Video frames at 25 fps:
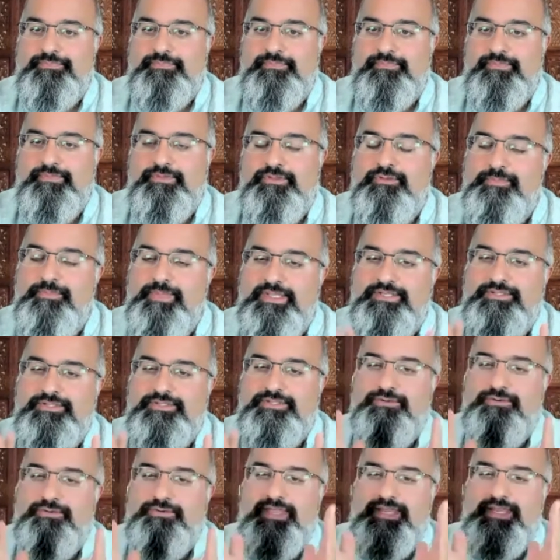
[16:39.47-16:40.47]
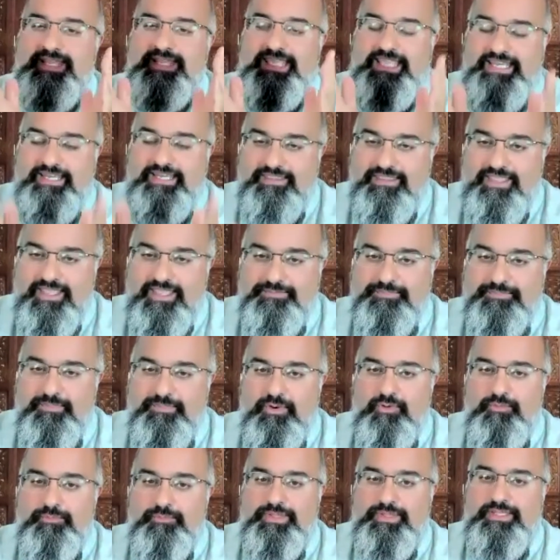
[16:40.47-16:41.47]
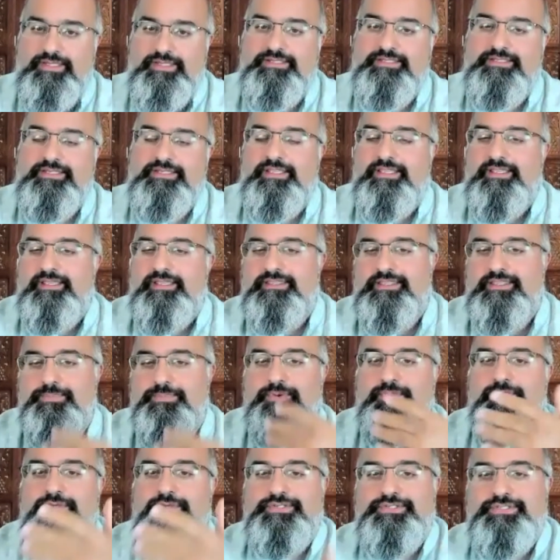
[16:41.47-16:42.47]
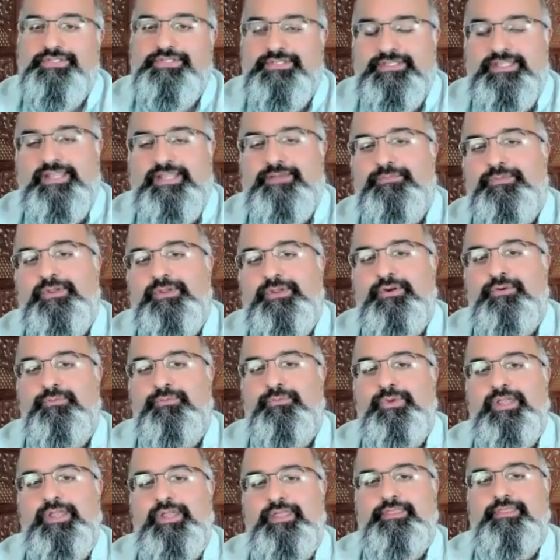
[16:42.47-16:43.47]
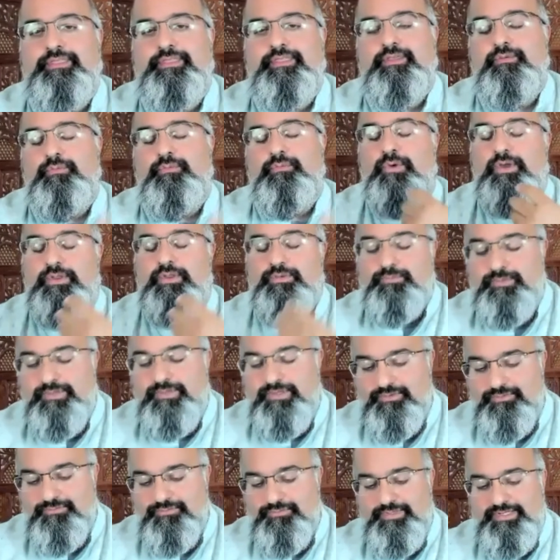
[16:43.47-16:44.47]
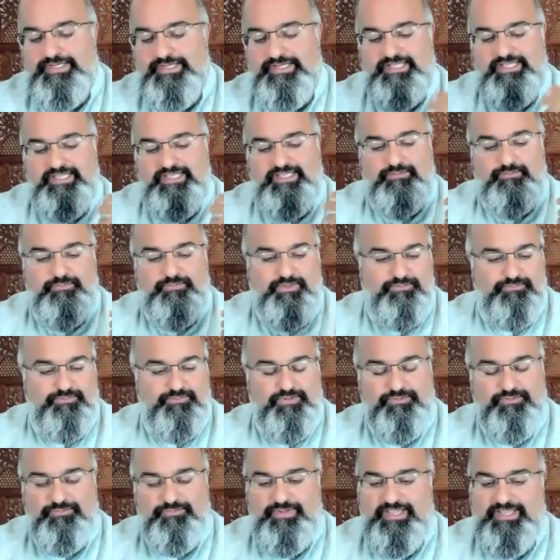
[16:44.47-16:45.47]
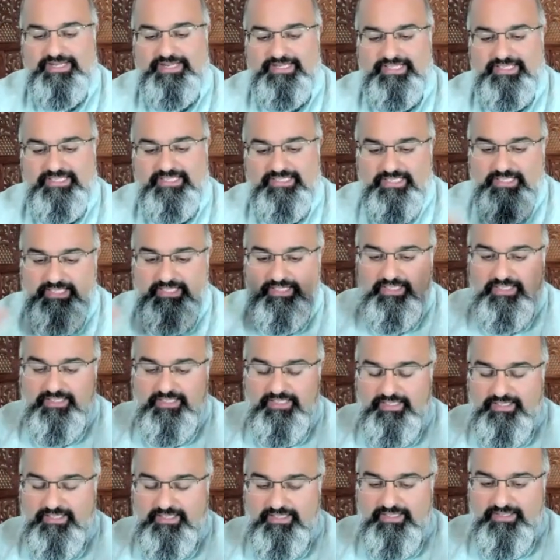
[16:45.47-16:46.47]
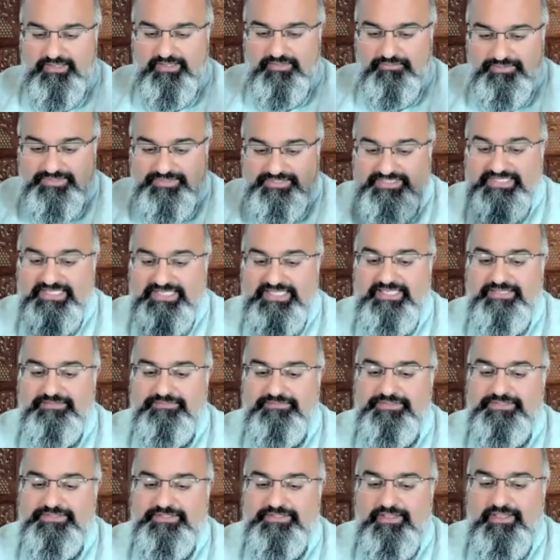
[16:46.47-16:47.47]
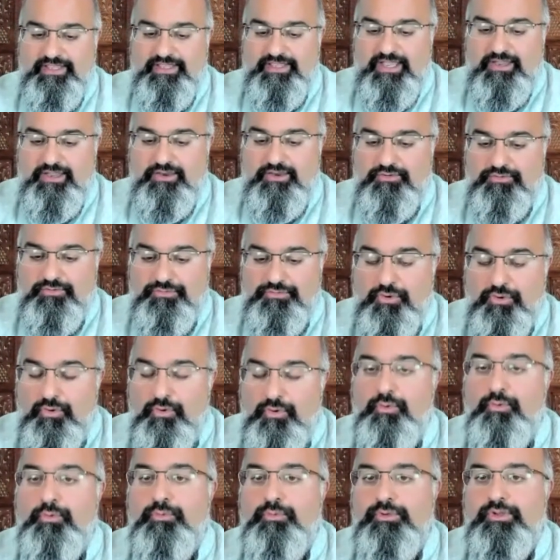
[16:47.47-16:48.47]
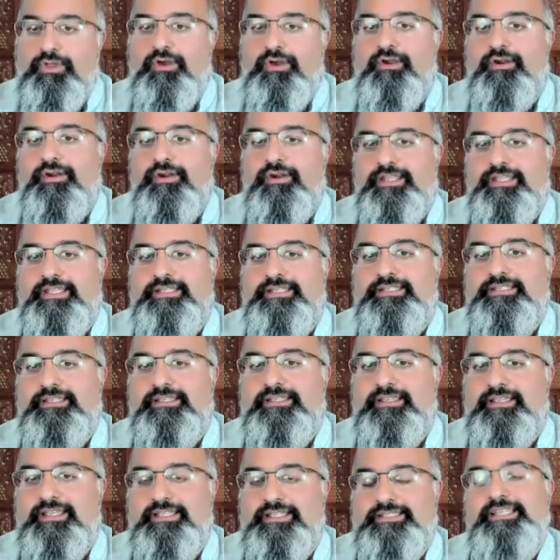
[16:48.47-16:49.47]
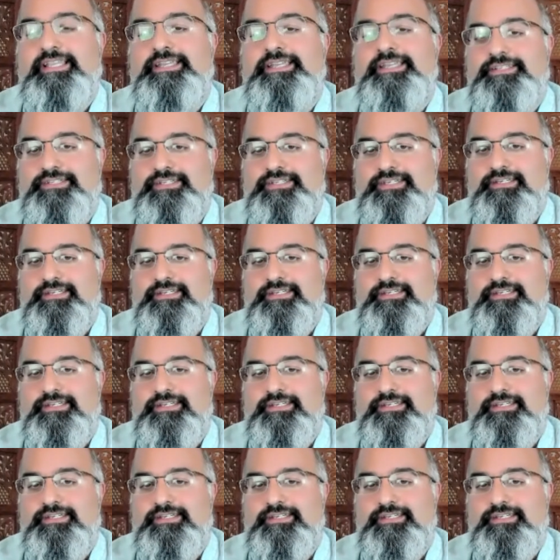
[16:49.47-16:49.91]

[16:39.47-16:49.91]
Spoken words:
to make sure that in that moment, the person that we are with, what we are reading, what we're writing, receives our wholehearted attention.